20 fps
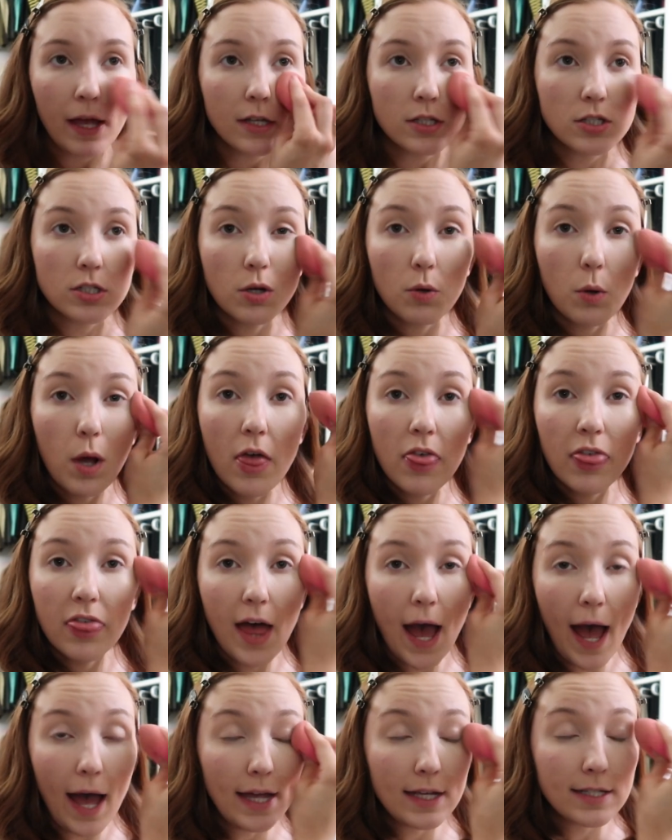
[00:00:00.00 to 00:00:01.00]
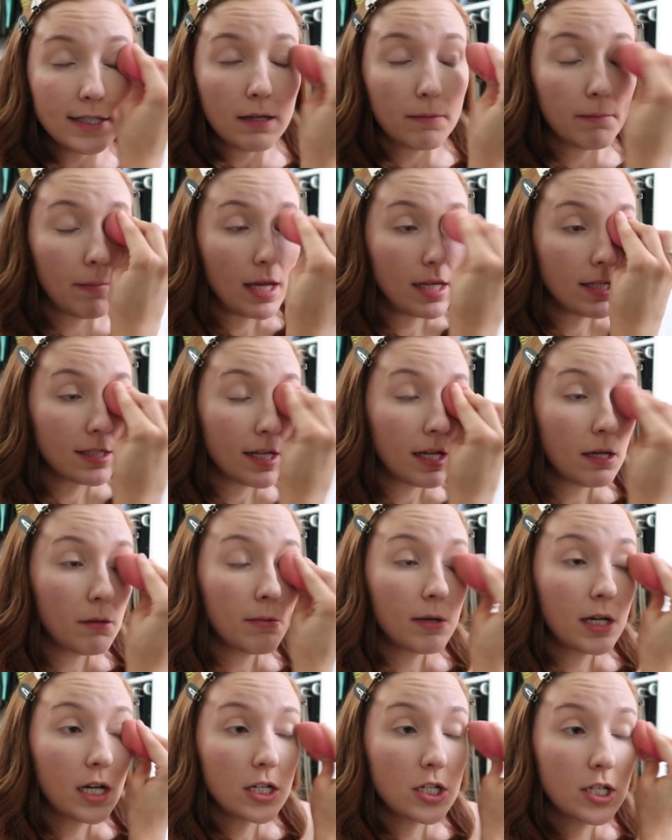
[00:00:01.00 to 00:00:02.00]
So that is
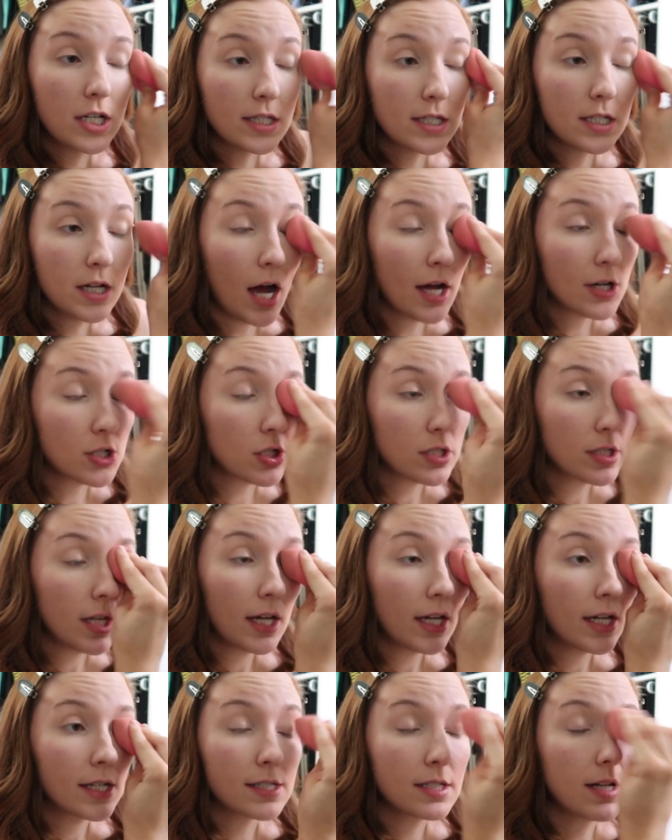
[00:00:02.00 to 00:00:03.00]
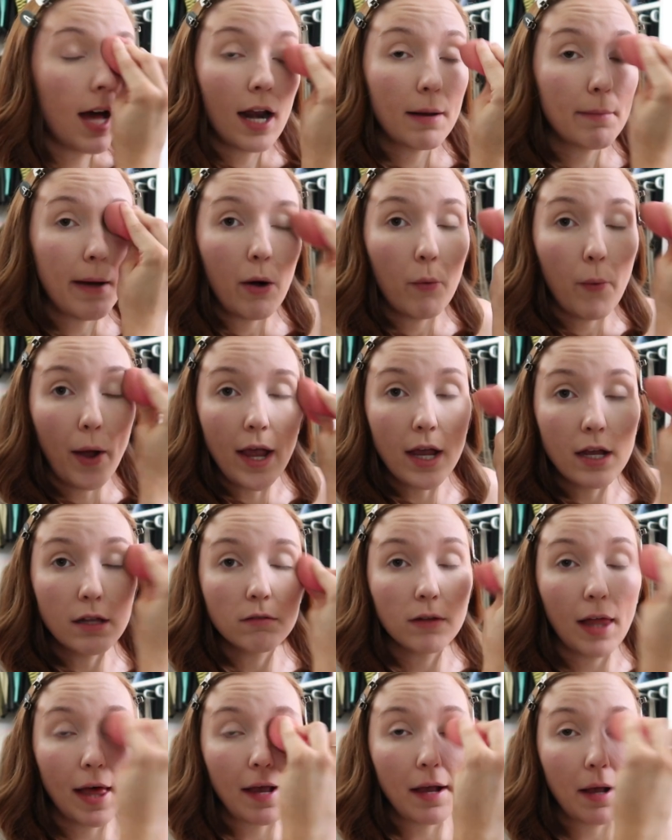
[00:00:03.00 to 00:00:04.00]
amazing because it's not just like, it's not about weight.
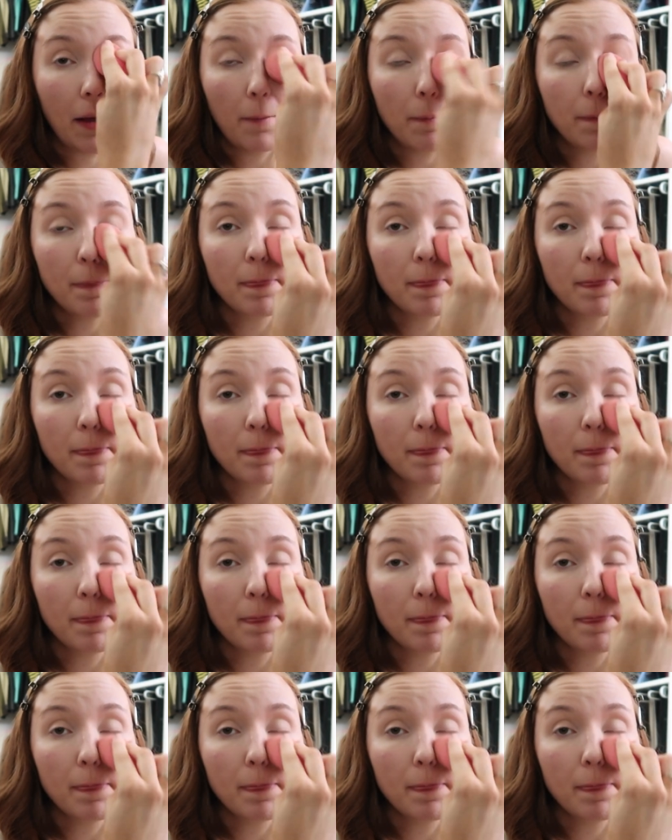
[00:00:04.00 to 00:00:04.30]
Like